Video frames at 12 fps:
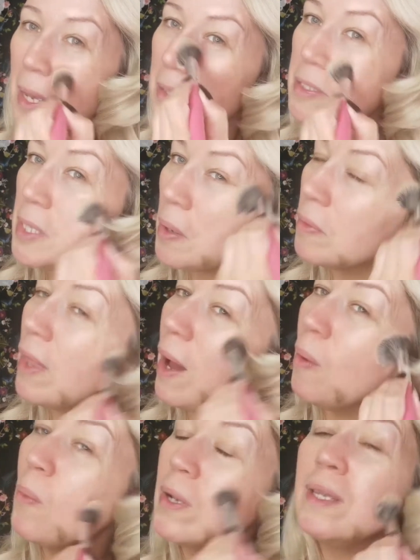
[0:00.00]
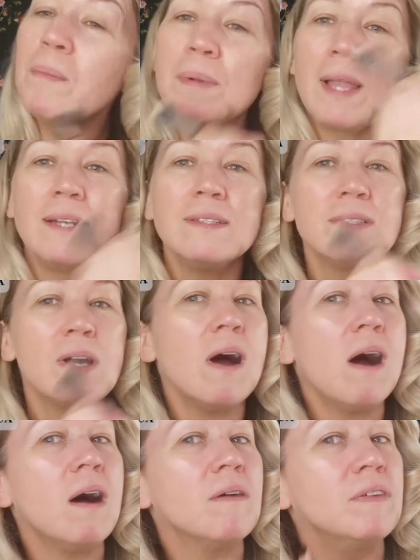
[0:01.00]
so that when you blend
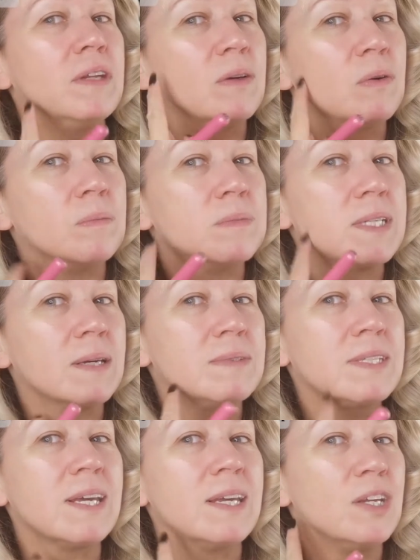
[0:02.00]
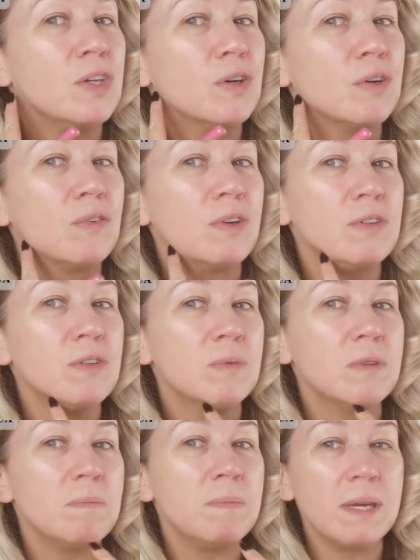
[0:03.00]
off and it comes down to here, you're not going to end up with
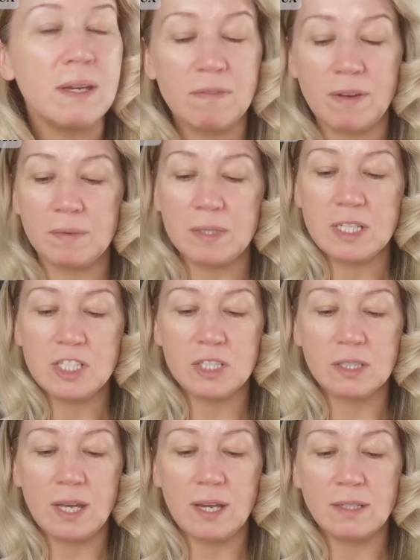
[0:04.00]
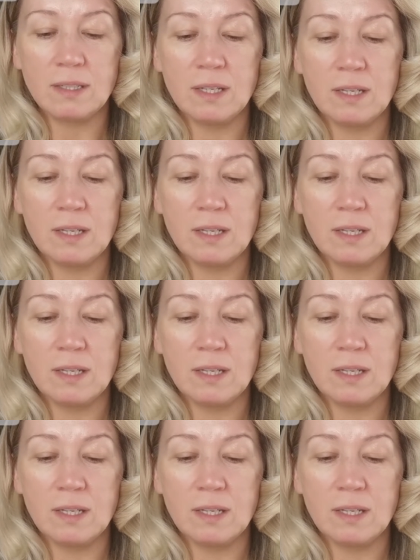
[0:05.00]
a big foundation line.